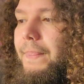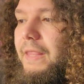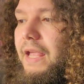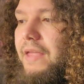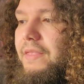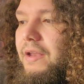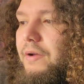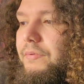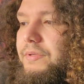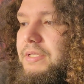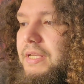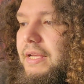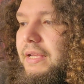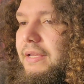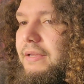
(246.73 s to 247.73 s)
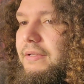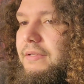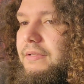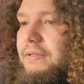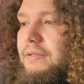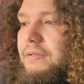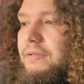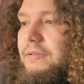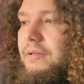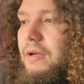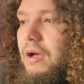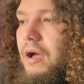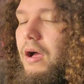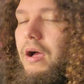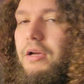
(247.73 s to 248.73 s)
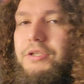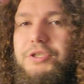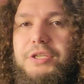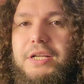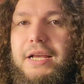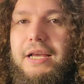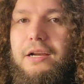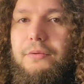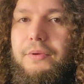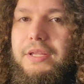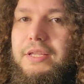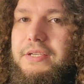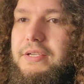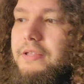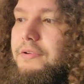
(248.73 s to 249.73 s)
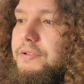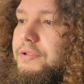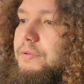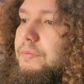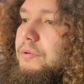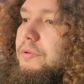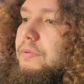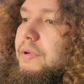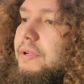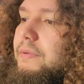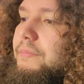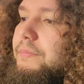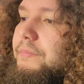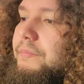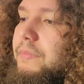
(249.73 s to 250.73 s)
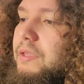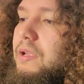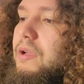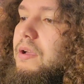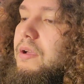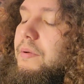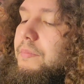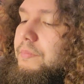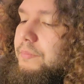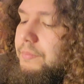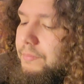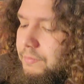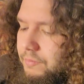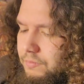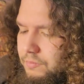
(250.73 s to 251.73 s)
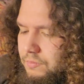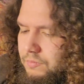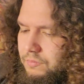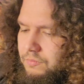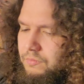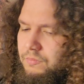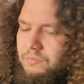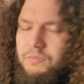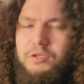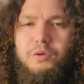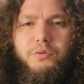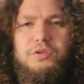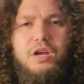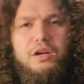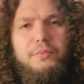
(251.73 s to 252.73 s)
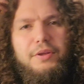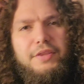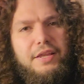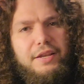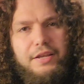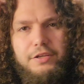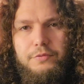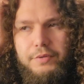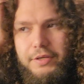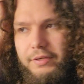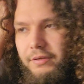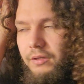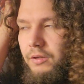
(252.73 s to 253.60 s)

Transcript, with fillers: And then I was like, ah, oh, shit, I got to read these other two real quick. Um, so we'll talk about that next week.